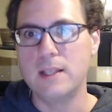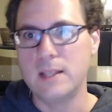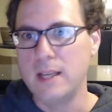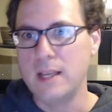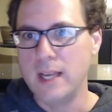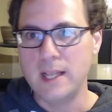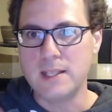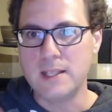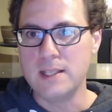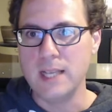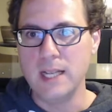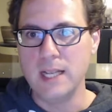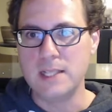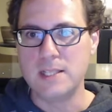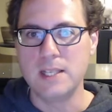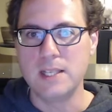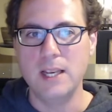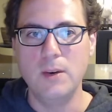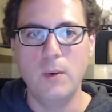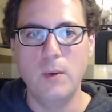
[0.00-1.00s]

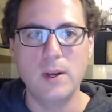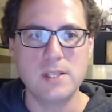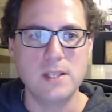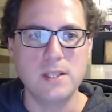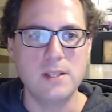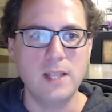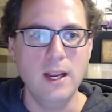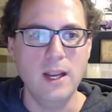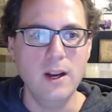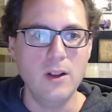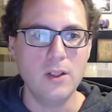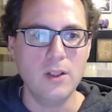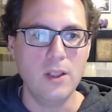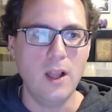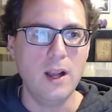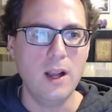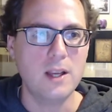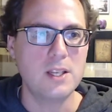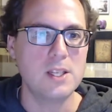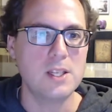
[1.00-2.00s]
It wasn't there.
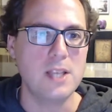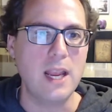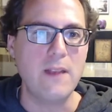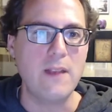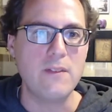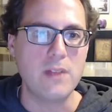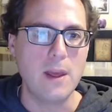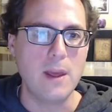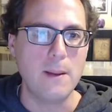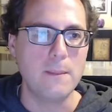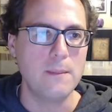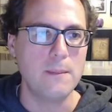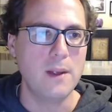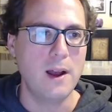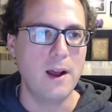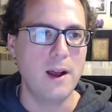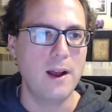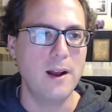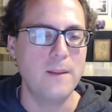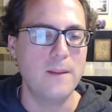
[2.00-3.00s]
Luck saved them,
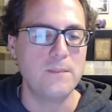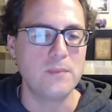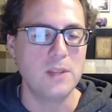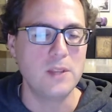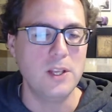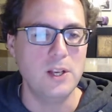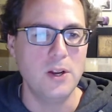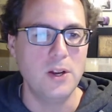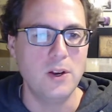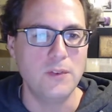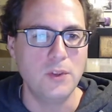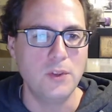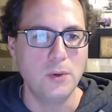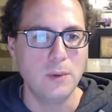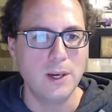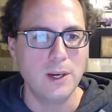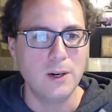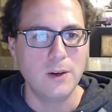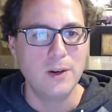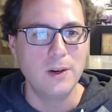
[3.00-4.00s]
if you will.